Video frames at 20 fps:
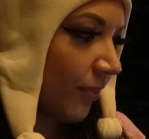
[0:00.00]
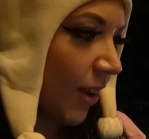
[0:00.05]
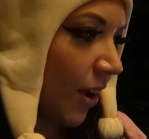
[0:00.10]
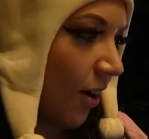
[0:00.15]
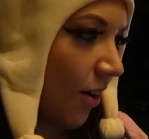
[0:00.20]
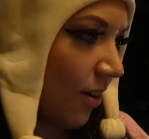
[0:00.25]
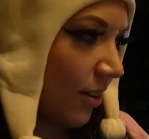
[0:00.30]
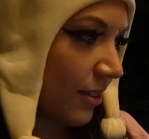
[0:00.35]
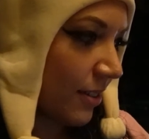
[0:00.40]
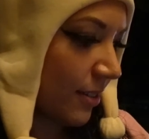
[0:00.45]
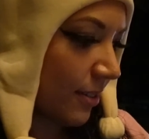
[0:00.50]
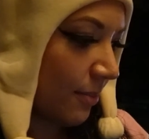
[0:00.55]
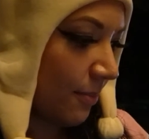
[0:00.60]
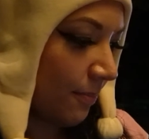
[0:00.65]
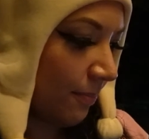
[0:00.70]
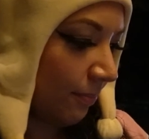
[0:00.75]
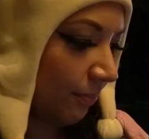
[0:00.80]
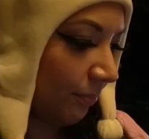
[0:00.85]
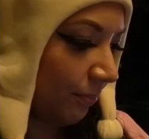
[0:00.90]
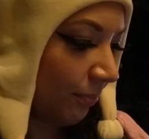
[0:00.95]

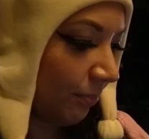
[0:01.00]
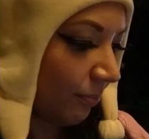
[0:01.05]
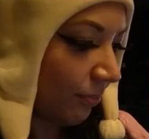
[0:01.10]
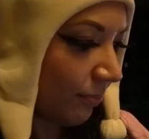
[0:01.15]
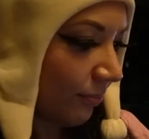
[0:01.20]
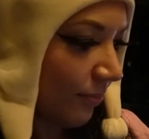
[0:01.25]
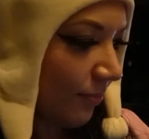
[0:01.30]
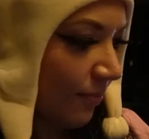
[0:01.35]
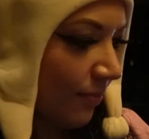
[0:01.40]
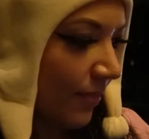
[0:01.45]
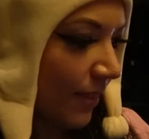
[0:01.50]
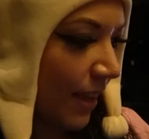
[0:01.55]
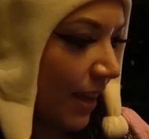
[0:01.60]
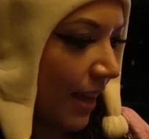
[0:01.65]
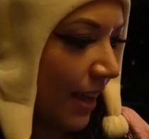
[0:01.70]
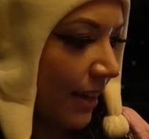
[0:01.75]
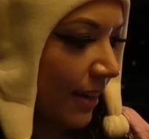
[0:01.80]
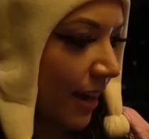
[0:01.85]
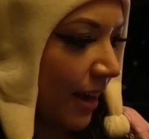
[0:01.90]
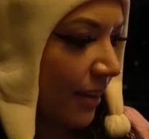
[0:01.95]
Awesome.
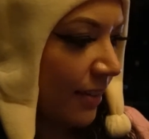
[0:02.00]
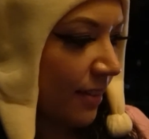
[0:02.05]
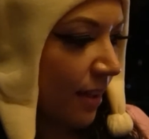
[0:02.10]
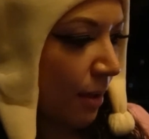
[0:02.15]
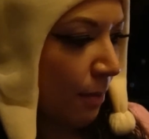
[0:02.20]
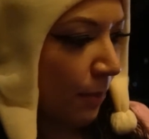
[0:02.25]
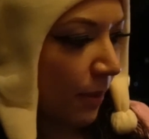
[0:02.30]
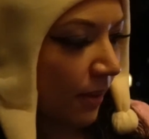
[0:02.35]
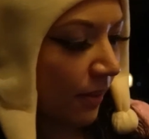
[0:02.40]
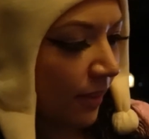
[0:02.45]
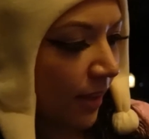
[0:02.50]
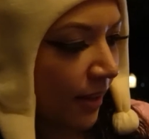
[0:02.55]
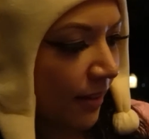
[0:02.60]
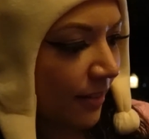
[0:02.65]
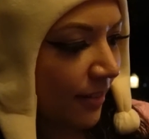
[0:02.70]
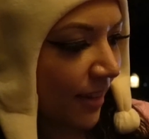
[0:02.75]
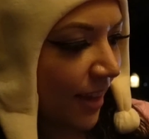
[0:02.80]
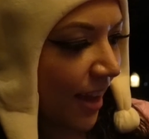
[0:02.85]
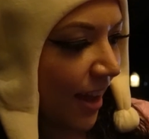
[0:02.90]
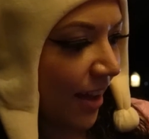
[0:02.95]
Next up,
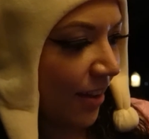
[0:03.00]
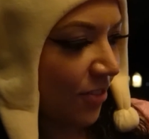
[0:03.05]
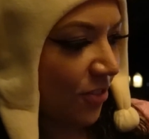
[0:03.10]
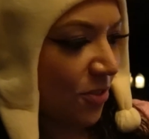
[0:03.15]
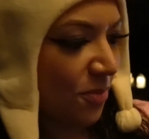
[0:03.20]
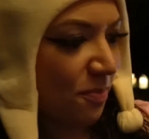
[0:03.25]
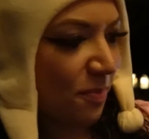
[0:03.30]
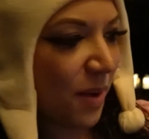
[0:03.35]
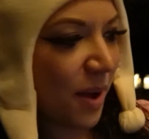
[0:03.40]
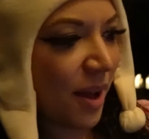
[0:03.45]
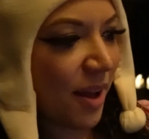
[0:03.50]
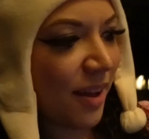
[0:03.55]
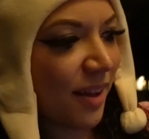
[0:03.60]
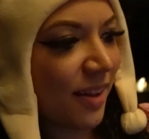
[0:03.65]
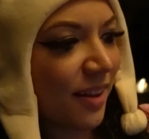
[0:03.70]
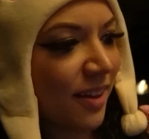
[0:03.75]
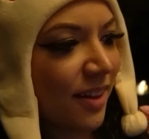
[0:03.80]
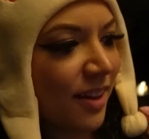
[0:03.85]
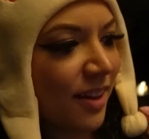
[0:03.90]
let's catch my